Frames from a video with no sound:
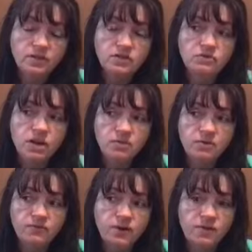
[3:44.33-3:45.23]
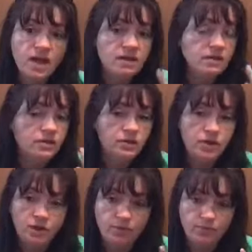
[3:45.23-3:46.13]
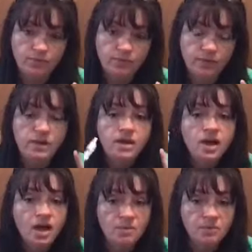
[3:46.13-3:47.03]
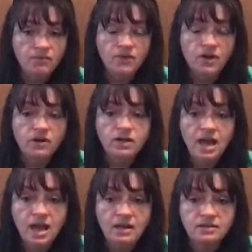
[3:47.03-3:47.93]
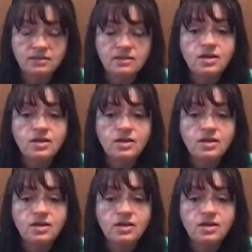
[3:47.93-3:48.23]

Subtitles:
Do I prefer that? No. I prefer gas,